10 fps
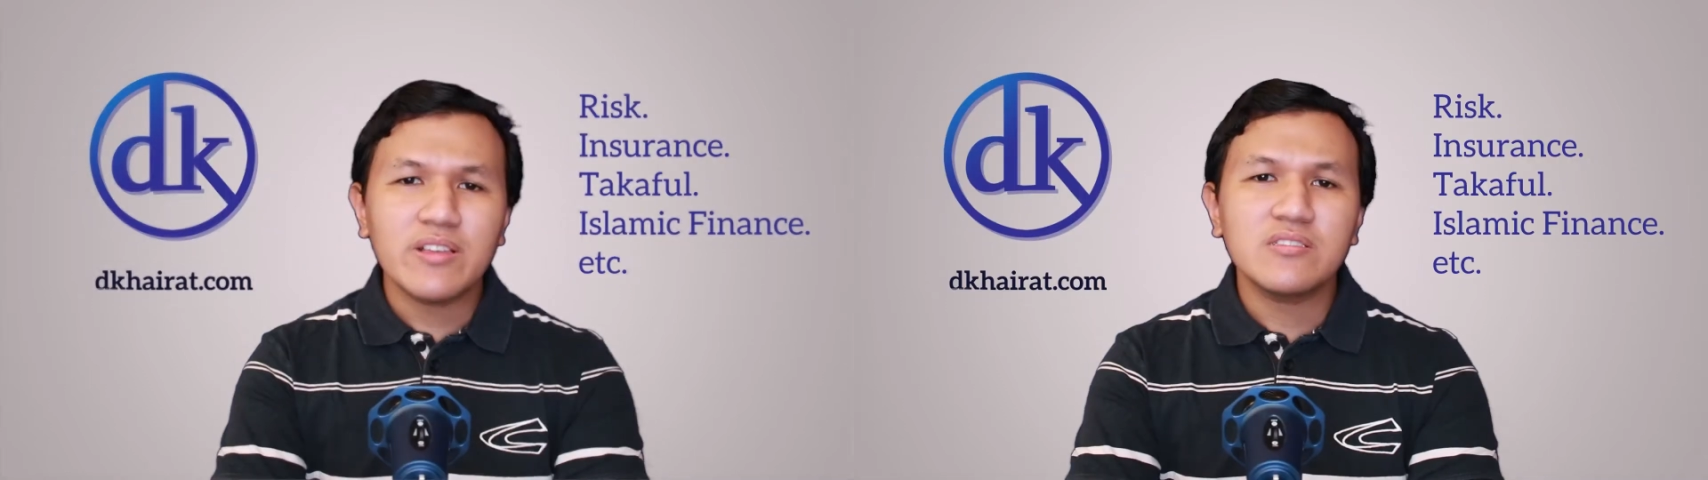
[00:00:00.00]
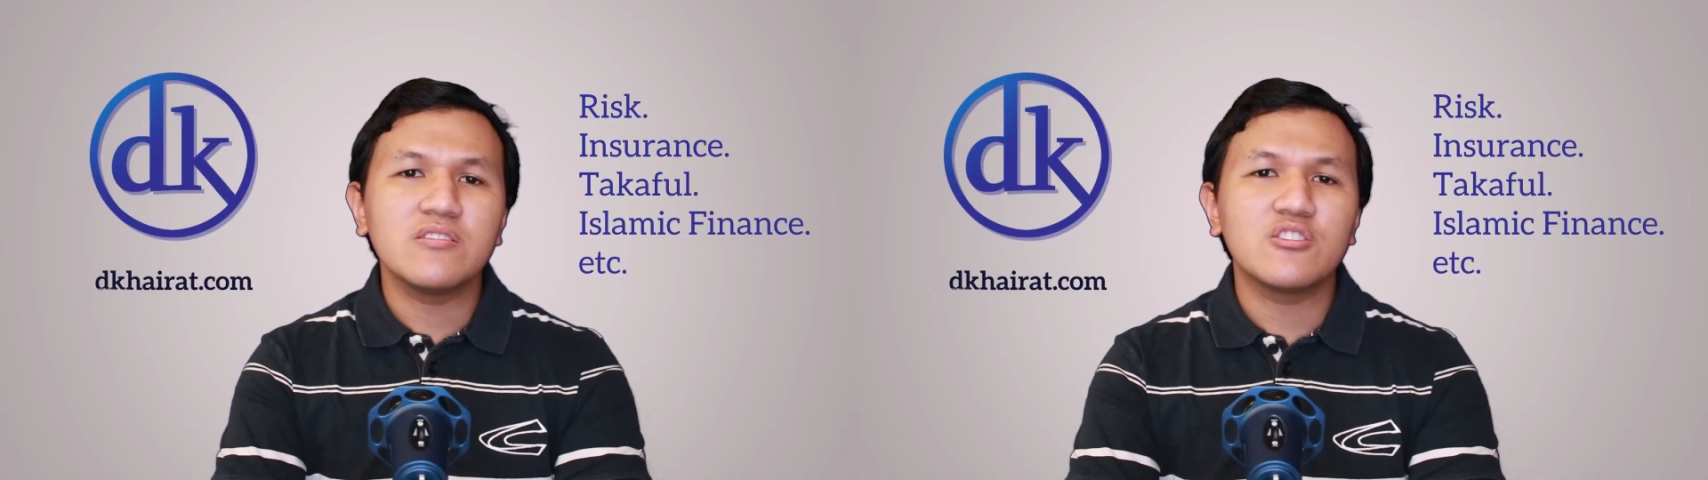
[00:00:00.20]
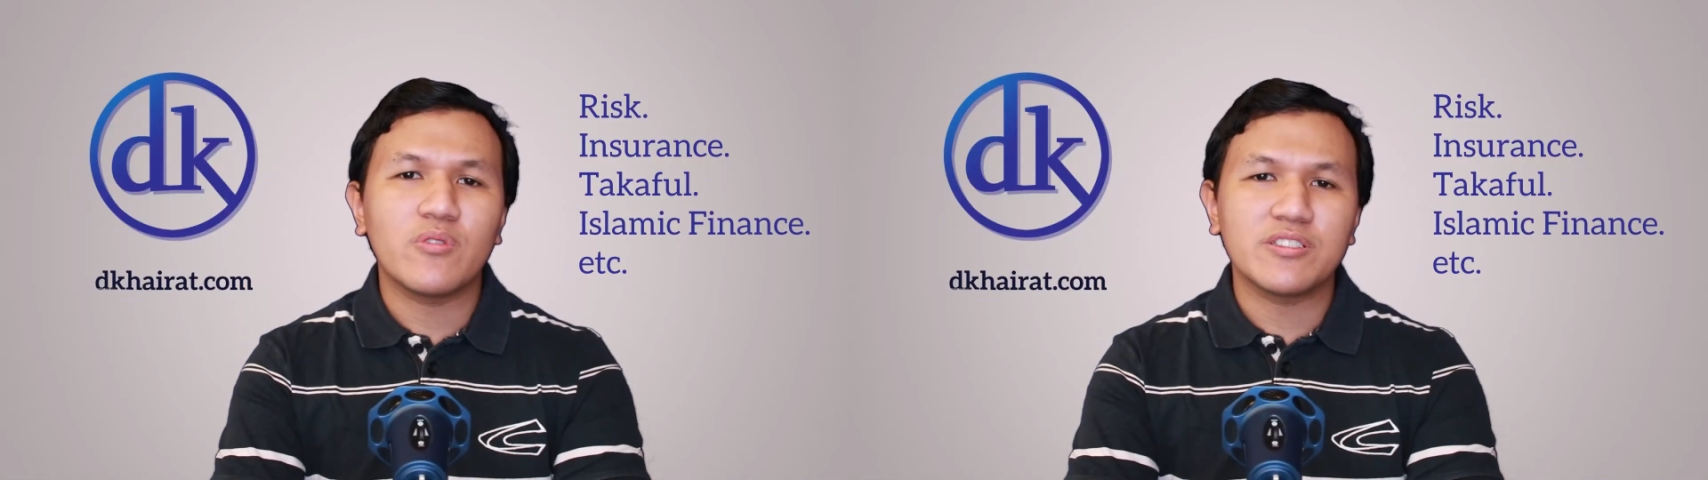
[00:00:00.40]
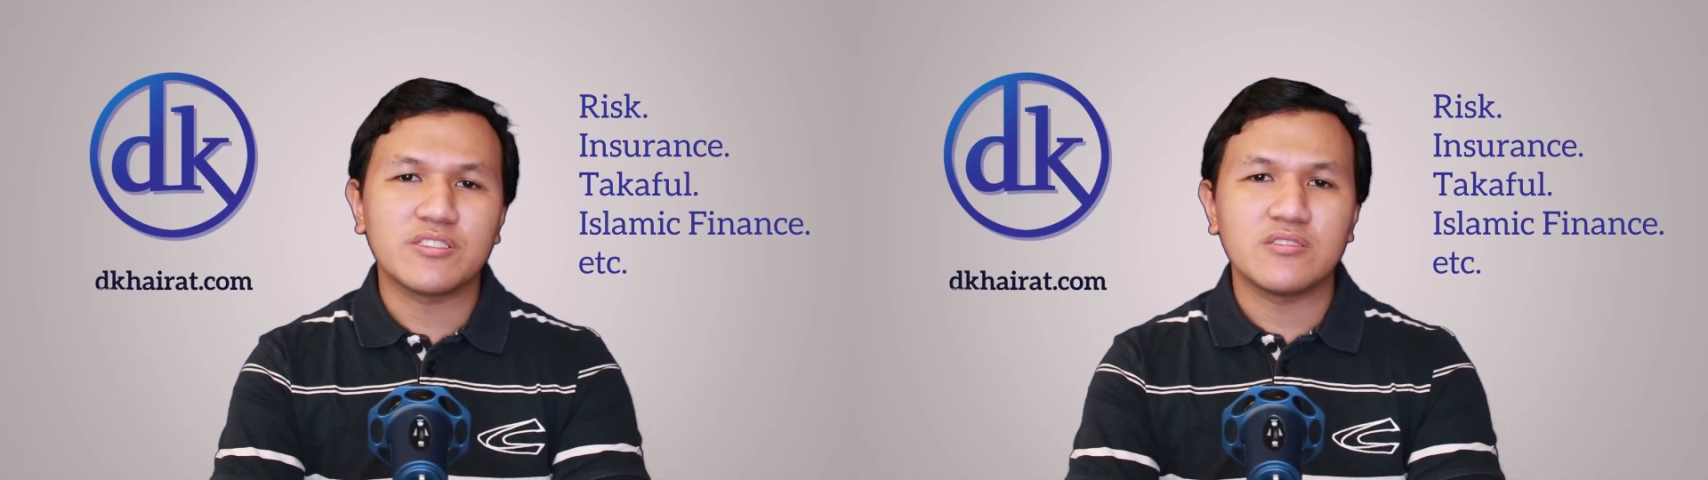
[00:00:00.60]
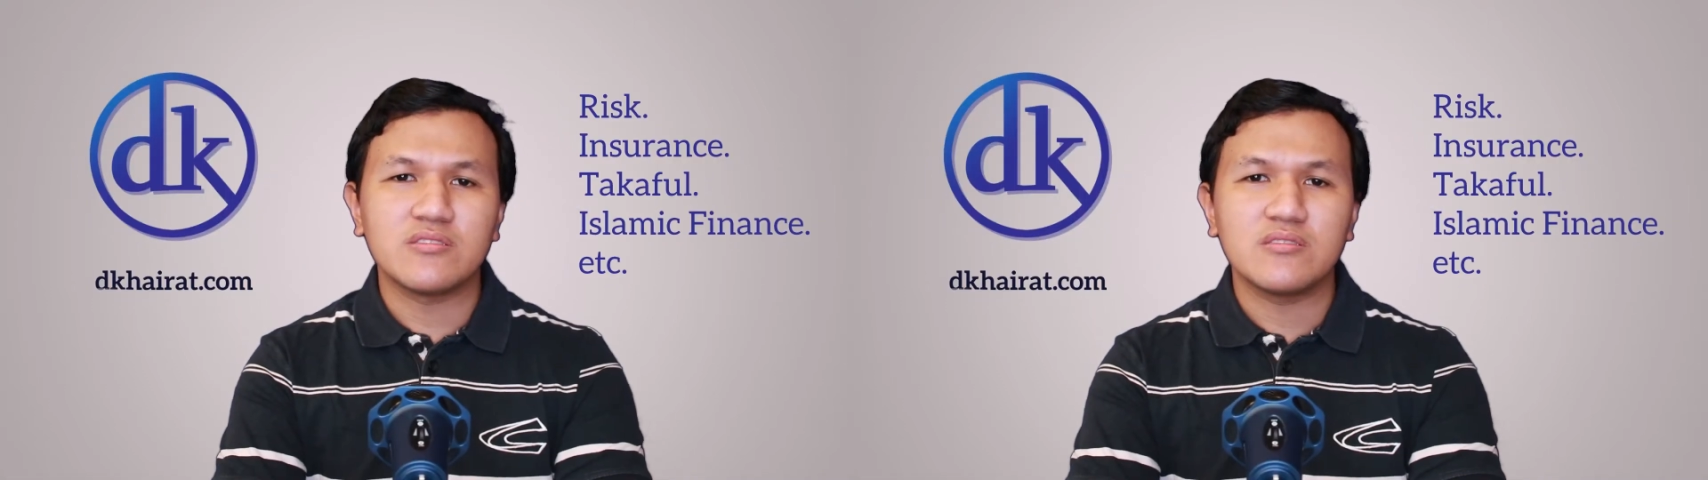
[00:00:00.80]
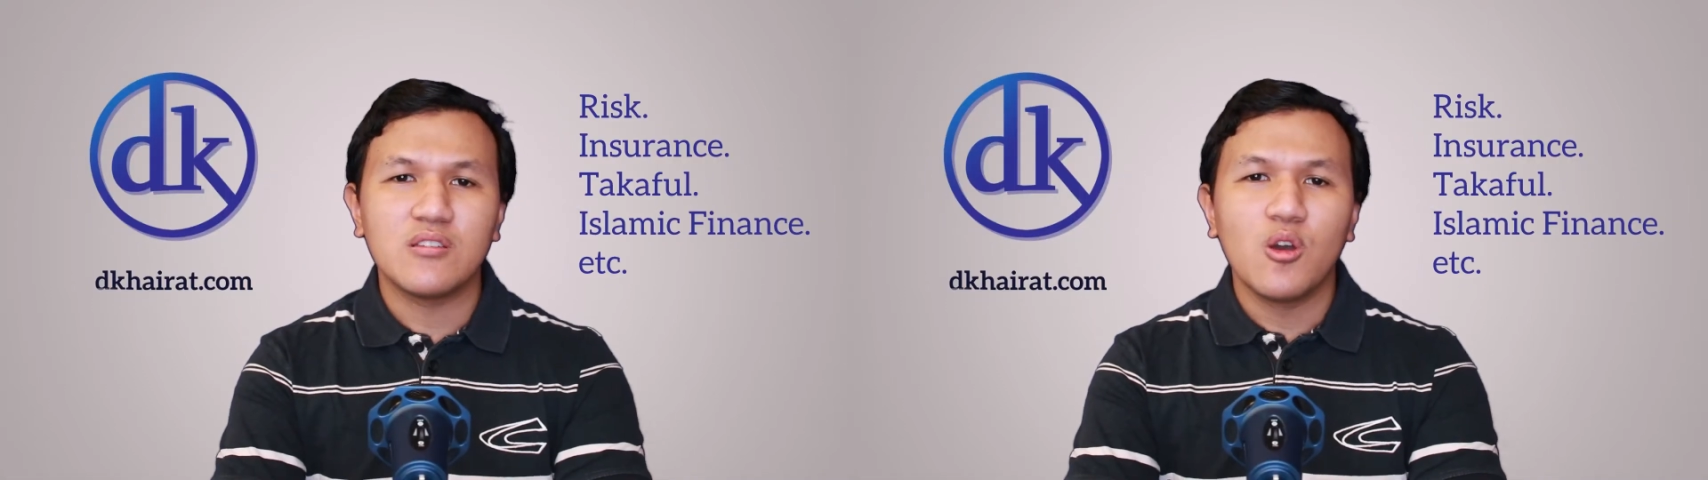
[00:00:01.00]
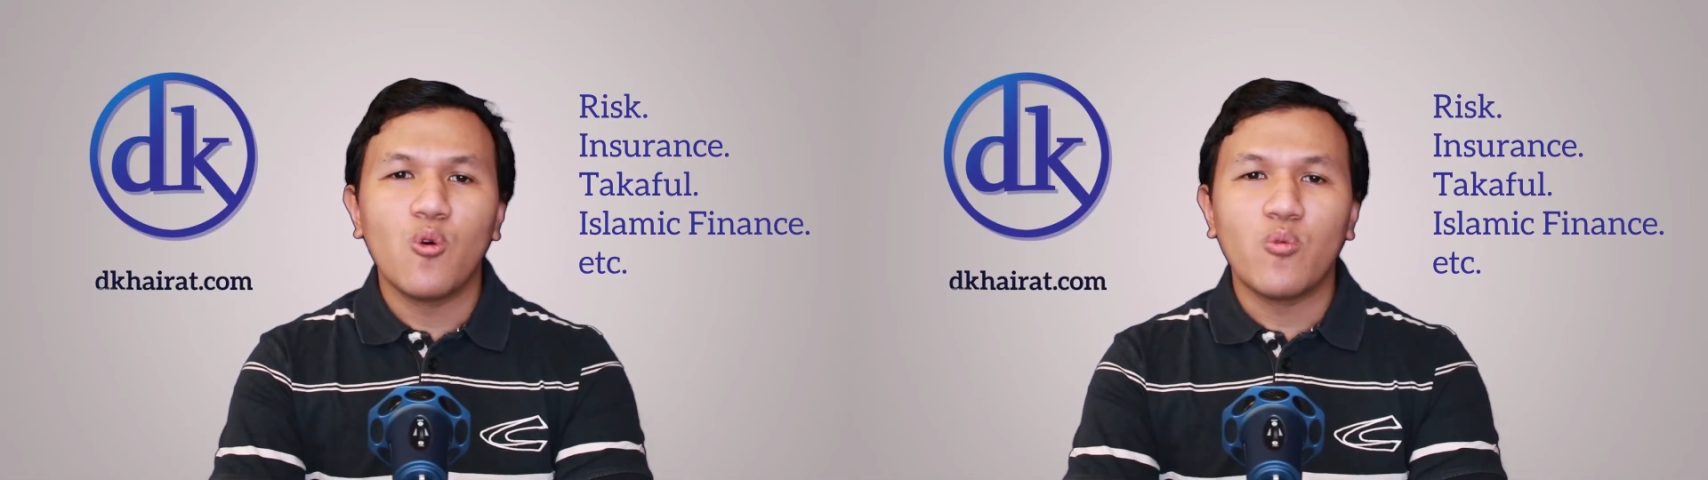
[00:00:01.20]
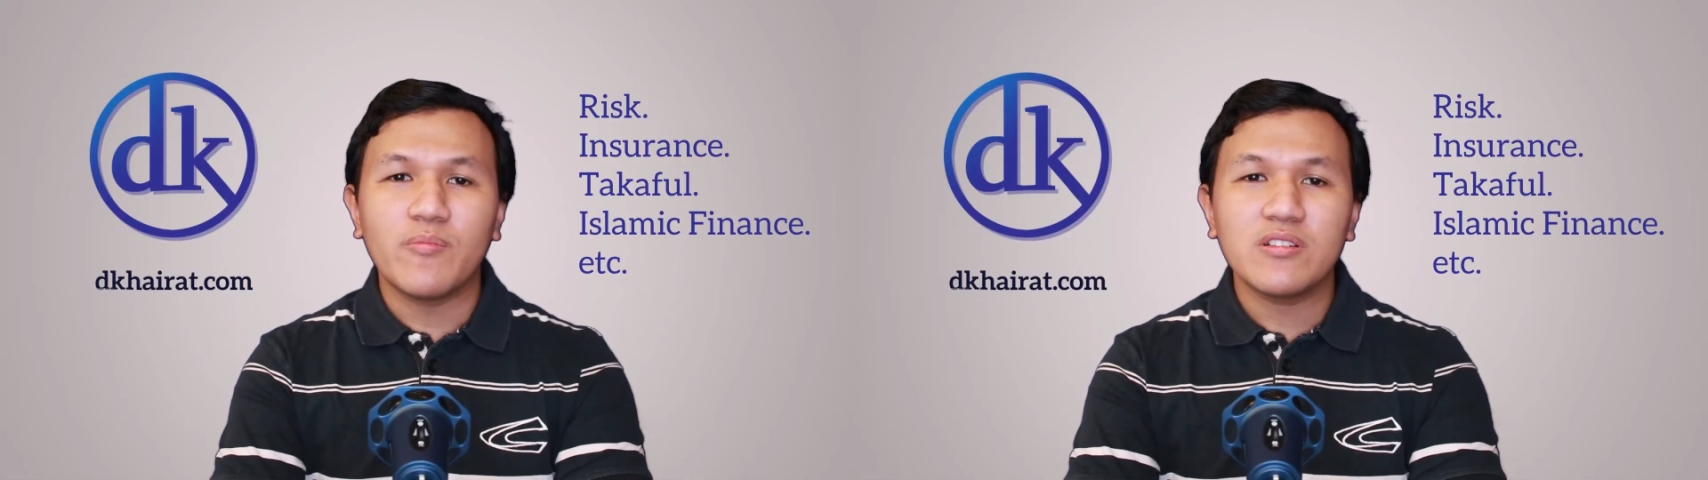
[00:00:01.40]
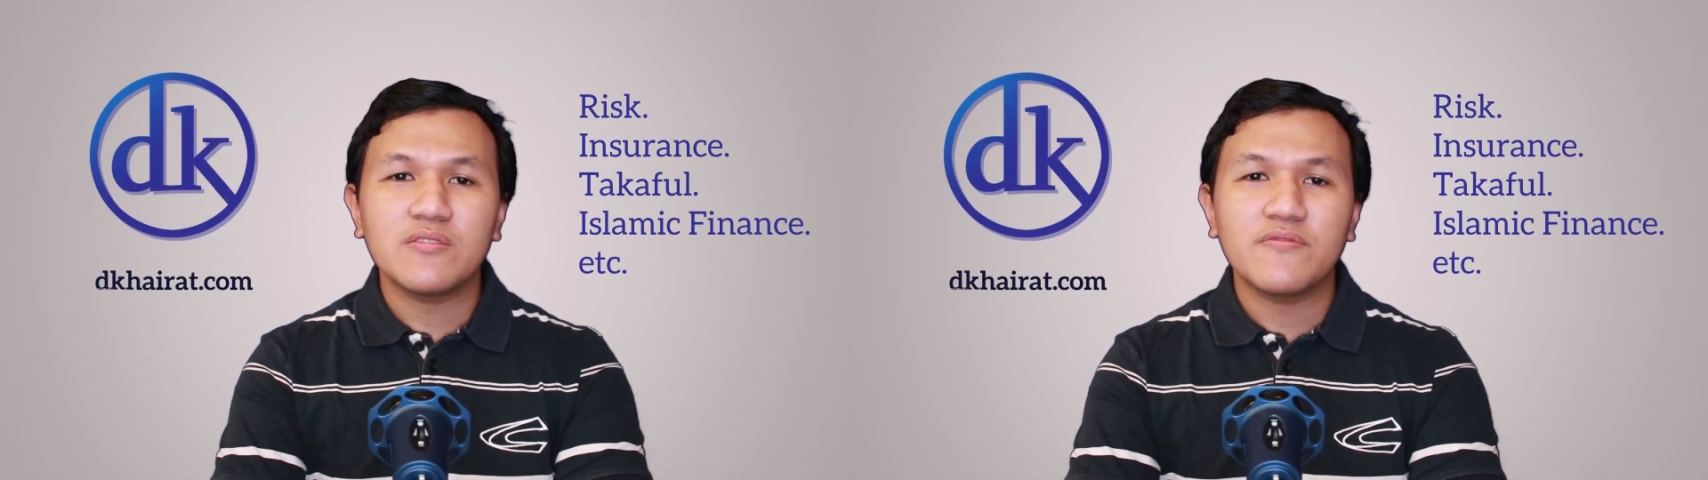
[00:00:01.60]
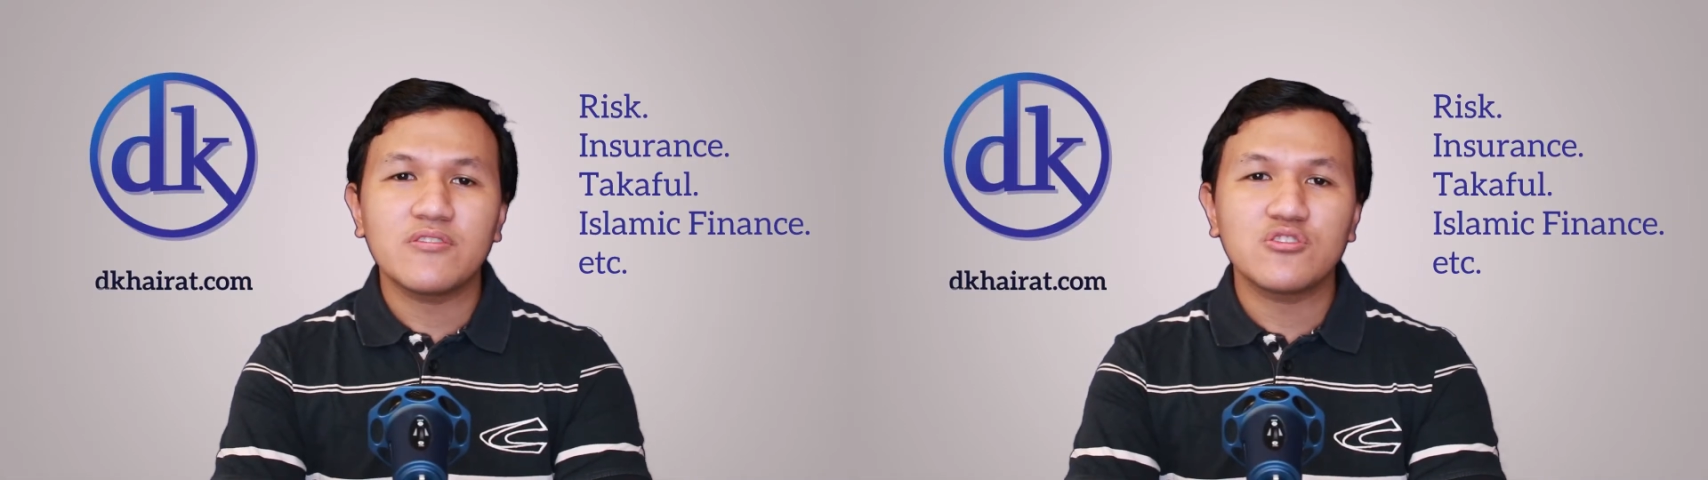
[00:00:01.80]
answer these questions, we
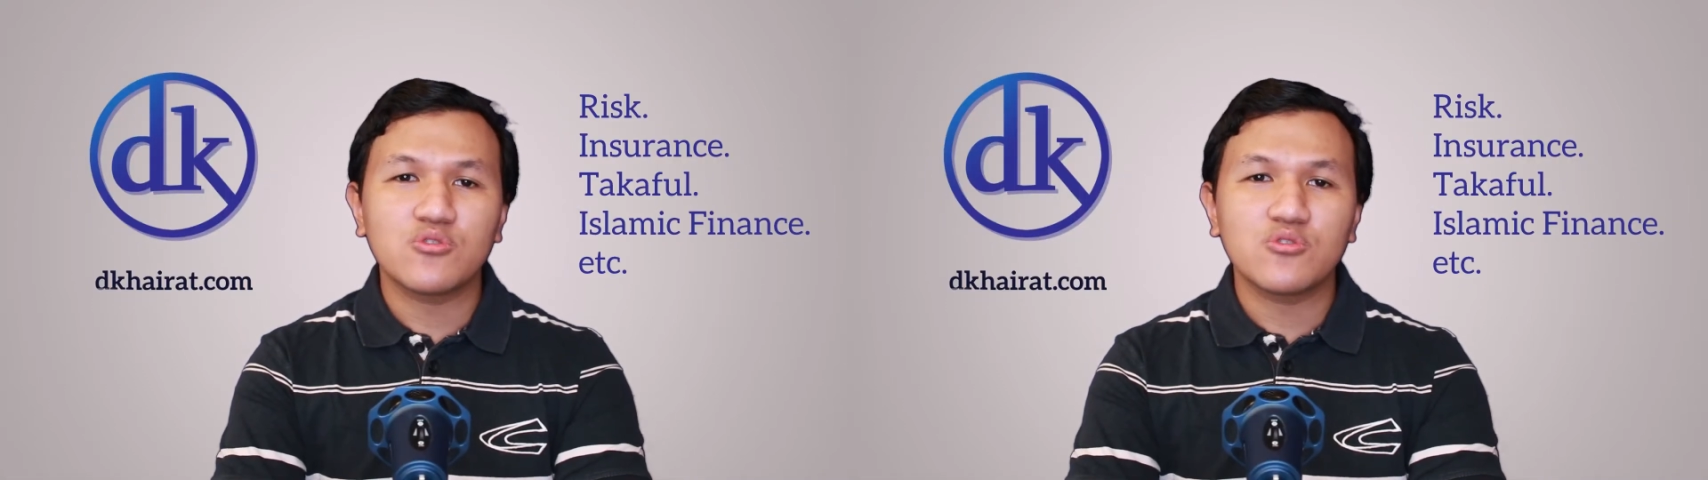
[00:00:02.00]
must first